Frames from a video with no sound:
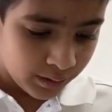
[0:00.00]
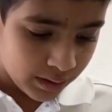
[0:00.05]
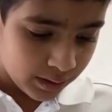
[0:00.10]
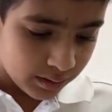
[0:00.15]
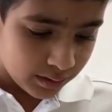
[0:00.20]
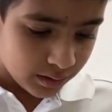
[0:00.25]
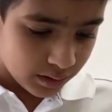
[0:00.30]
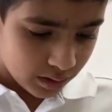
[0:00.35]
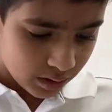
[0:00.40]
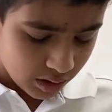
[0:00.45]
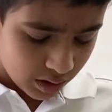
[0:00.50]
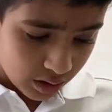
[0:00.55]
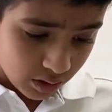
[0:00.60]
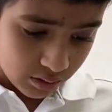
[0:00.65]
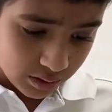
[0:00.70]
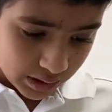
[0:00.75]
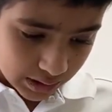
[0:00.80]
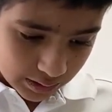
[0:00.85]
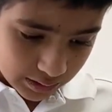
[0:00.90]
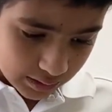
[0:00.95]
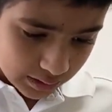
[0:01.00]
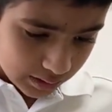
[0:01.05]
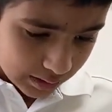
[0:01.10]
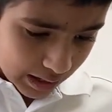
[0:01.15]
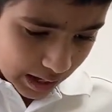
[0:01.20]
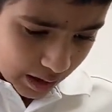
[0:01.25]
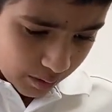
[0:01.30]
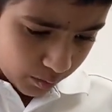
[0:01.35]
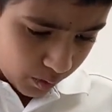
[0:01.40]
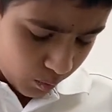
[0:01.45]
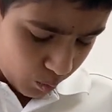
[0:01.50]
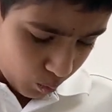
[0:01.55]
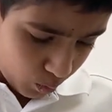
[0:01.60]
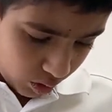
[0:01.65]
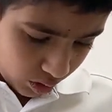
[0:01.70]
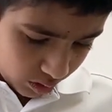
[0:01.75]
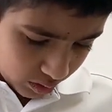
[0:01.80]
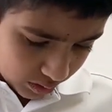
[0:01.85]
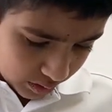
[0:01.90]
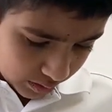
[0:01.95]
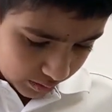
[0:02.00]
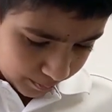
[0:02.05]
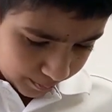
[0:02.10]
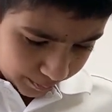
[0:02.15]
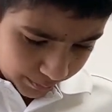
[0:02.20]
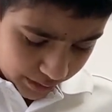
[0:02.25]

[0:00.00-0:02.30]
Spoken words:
So that's how it works.